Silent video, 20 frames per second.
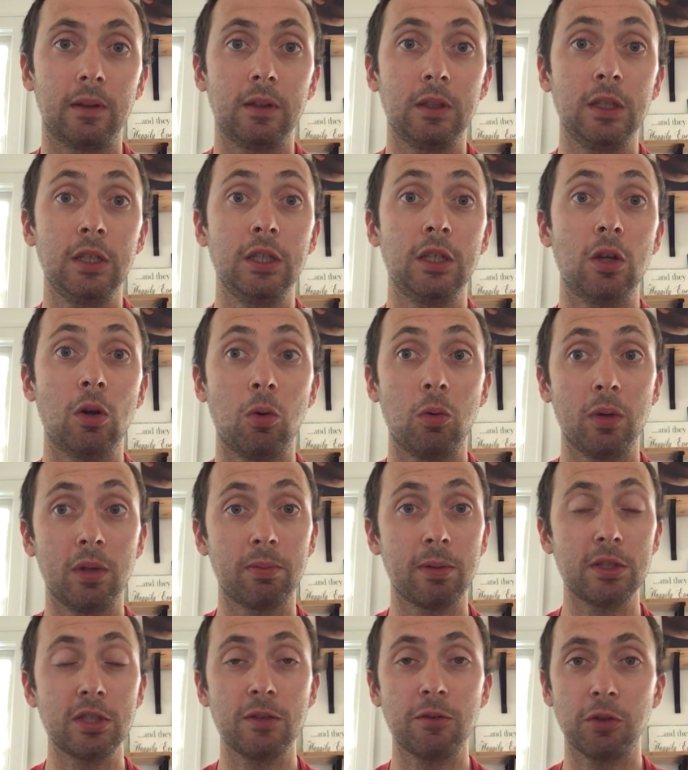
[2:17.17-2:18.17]
you know,
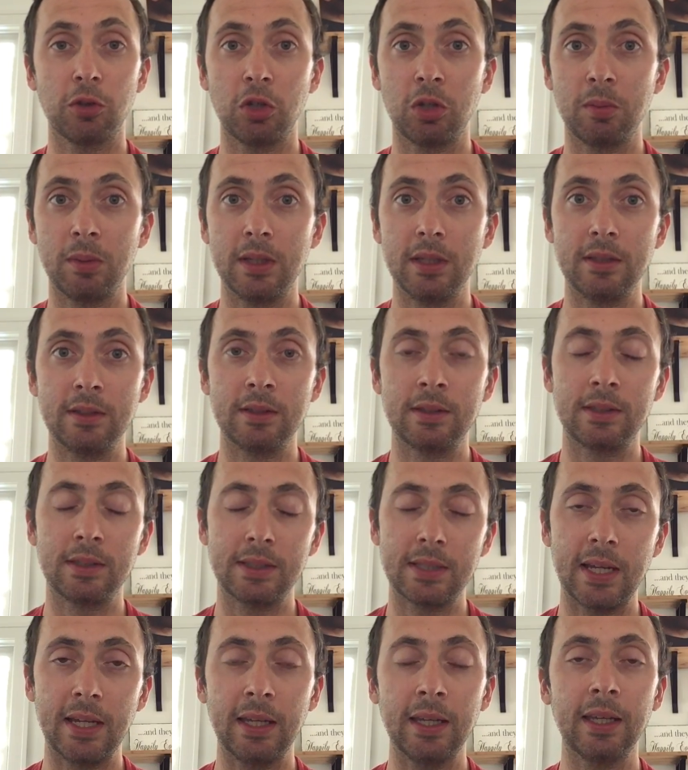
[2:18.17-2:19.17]
especially if you're going to be
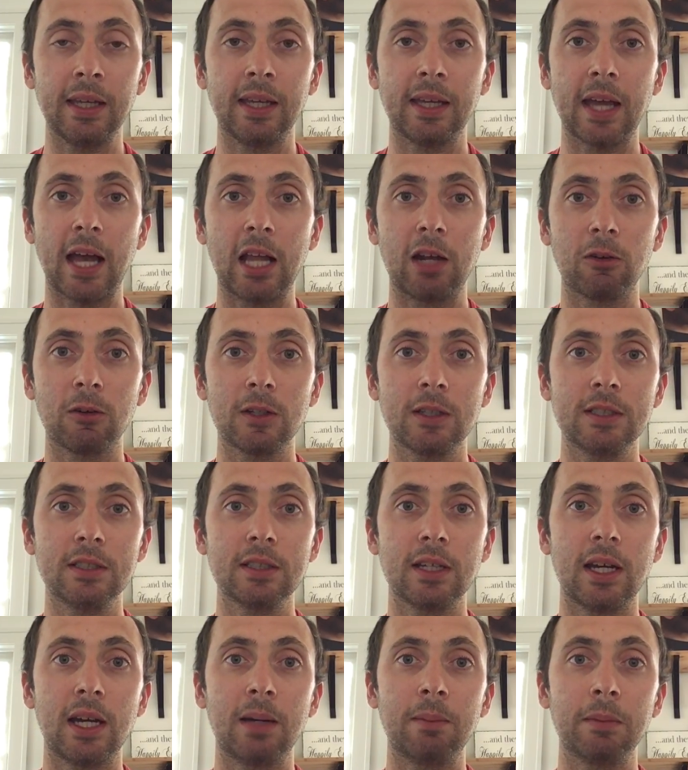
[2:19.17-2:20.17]
taking in calories
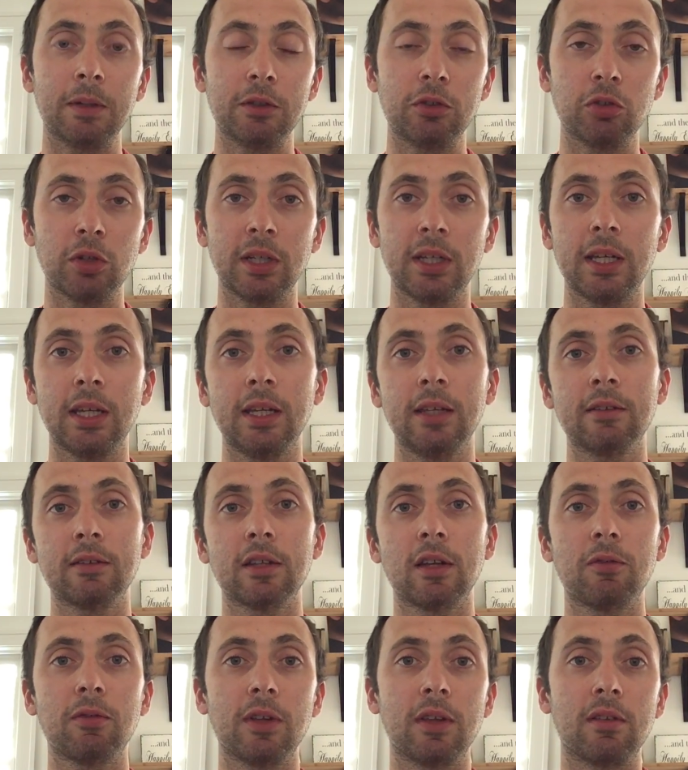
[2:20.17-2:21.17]
and drinking and
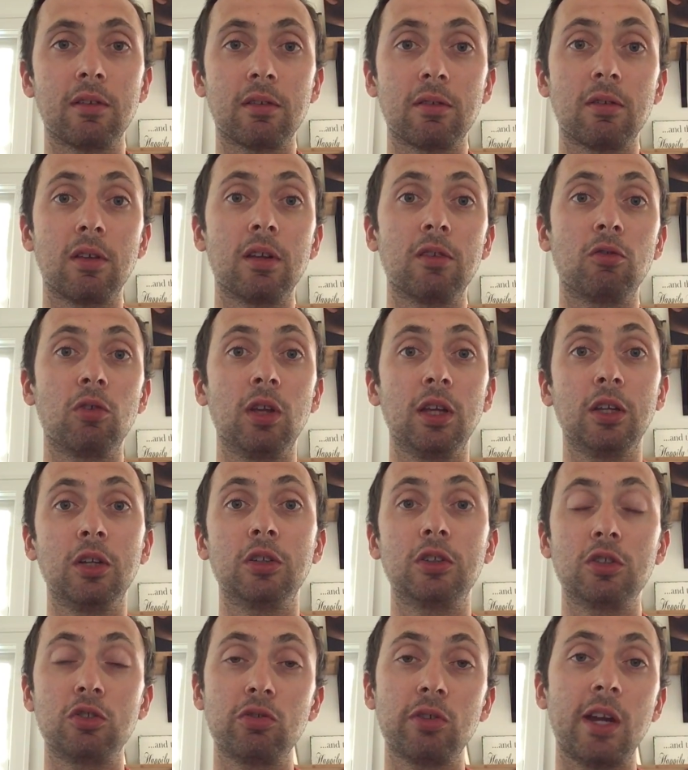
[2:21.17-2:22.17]
stuff, it's really
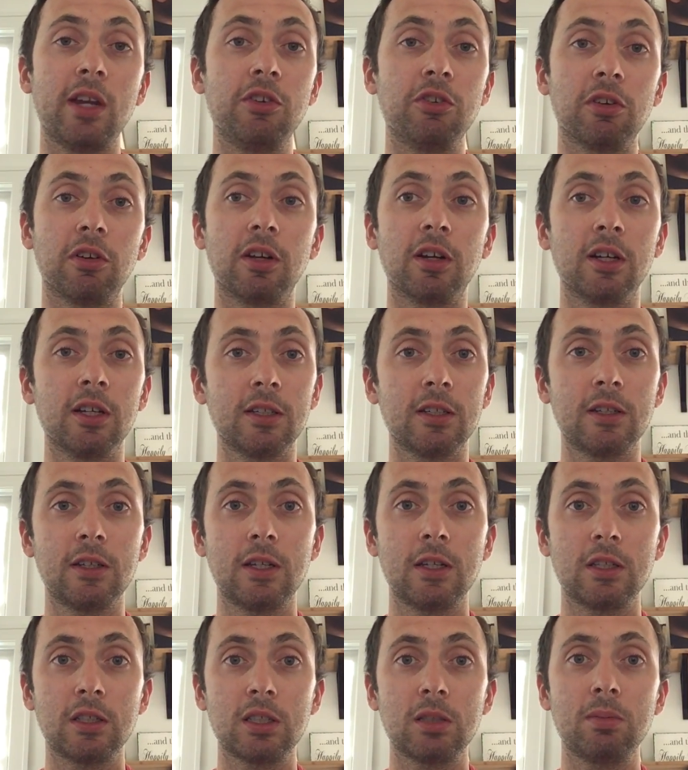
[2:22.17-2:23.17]
good to train your gut
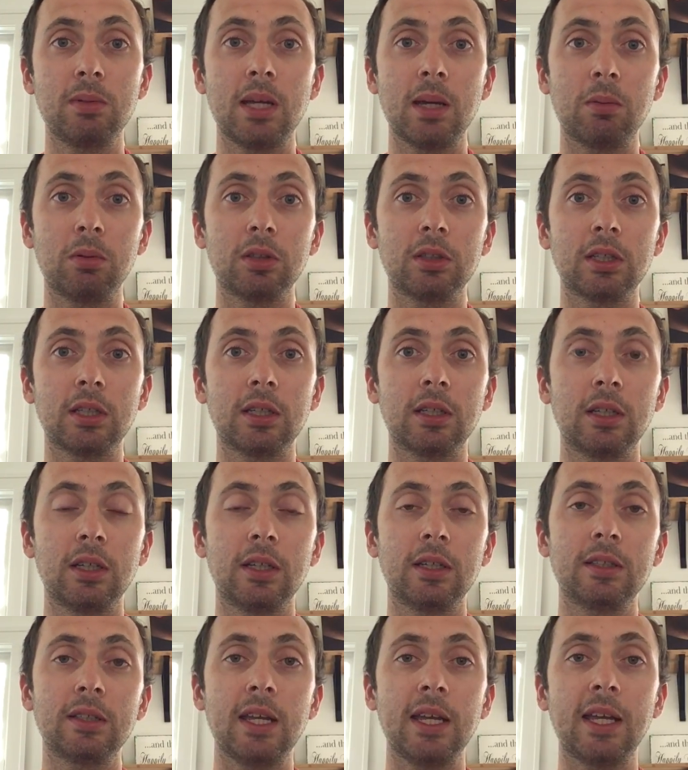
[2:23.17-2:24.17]
to be able to
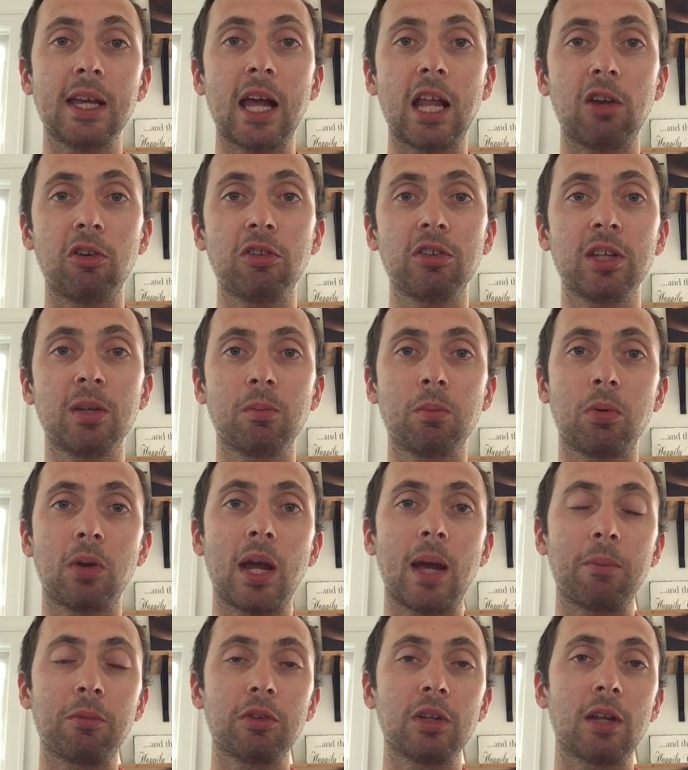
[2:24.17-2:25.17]
take calories in,
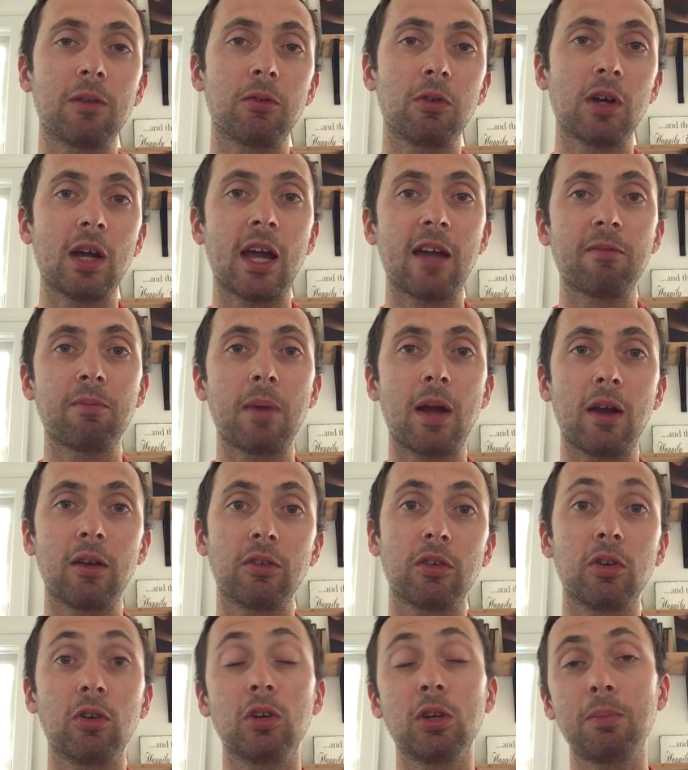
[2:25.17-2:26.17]
perhaps not for a half
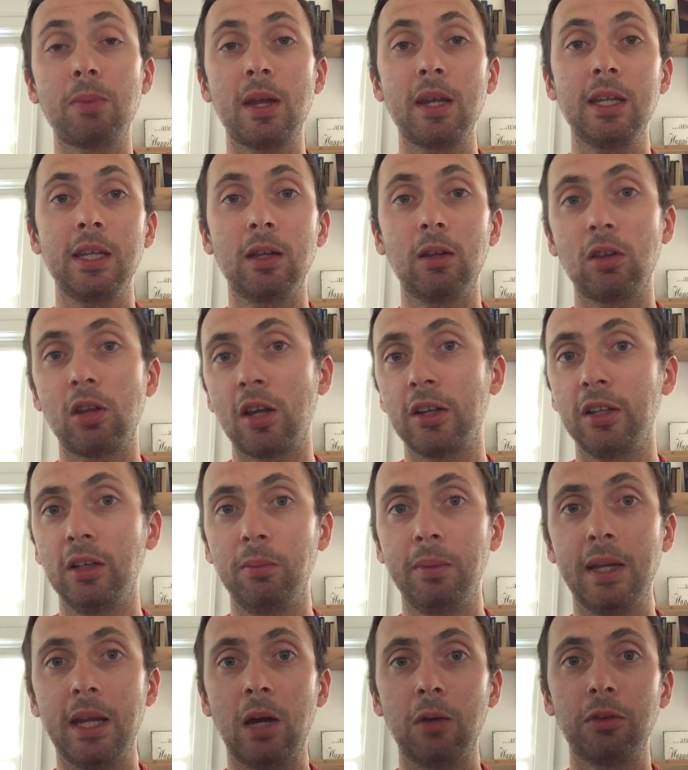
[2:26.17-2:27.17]
marathon, or depending how long you'll
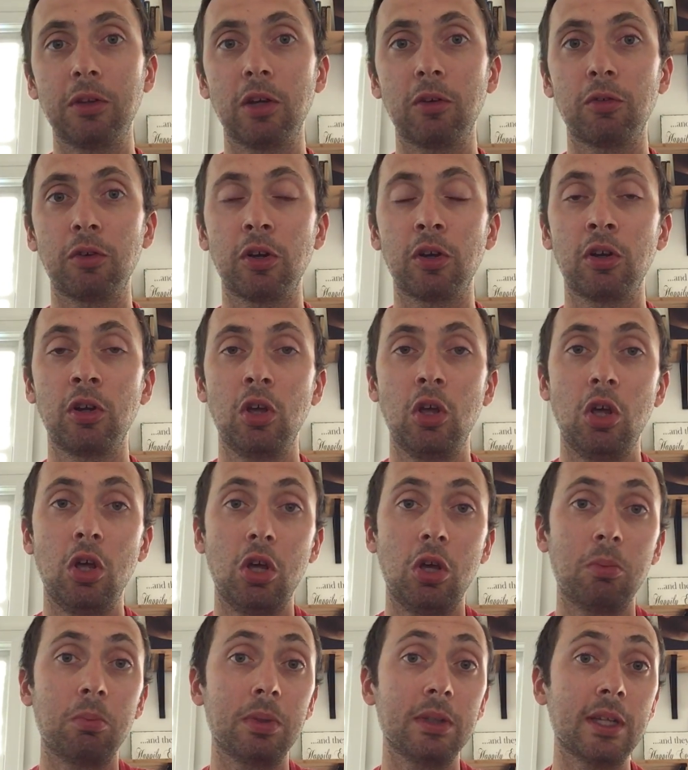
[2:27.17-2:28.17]
be out there for,
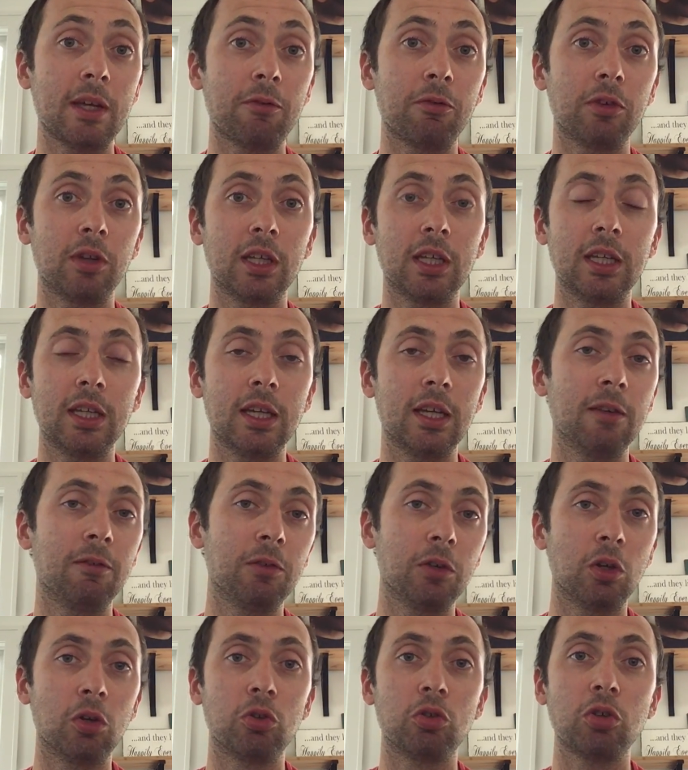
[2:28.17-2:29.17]
but definitely
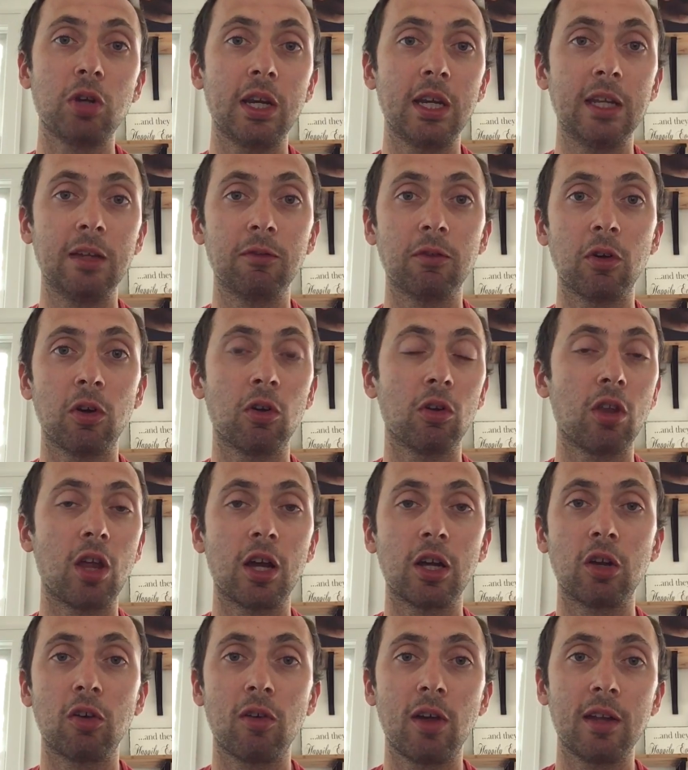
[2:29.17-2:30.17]
if you're training for
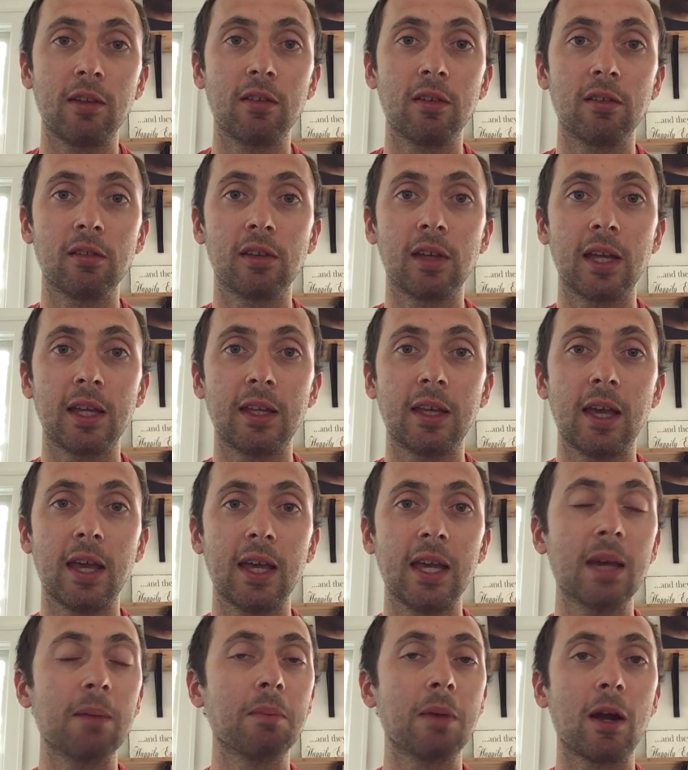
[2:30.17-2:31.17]
longer races like
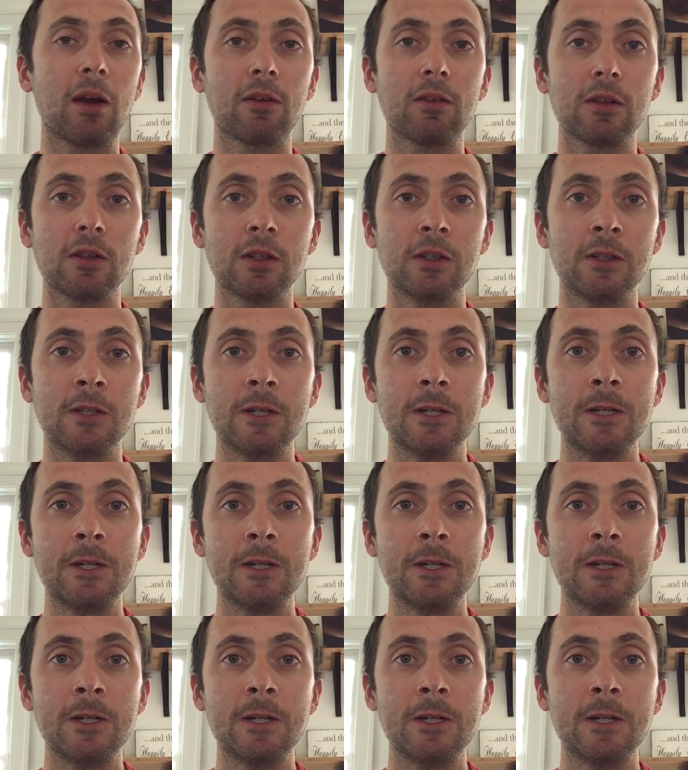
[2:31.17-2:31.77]
a marathon.